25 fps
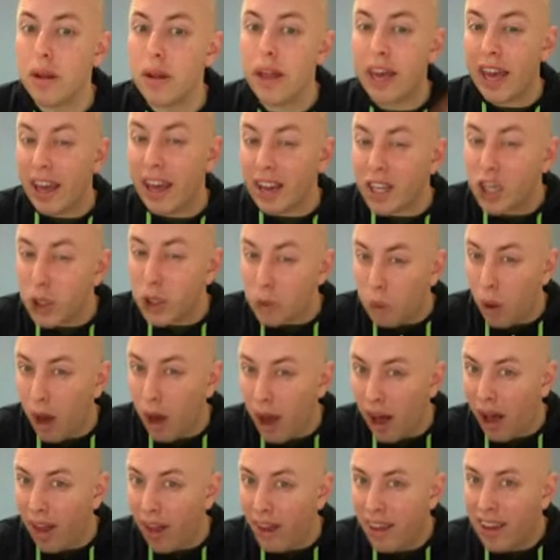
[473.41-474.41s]
Again,
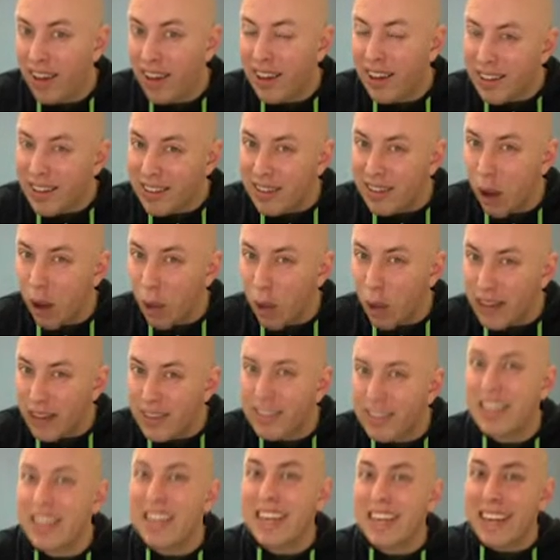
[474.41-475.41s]
schwa is
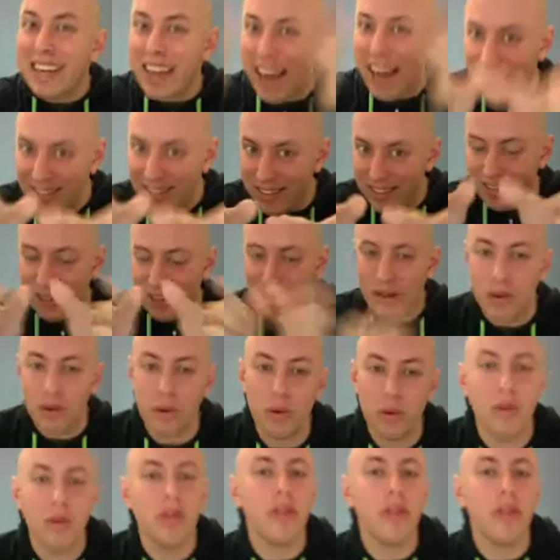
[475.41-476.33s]
always next to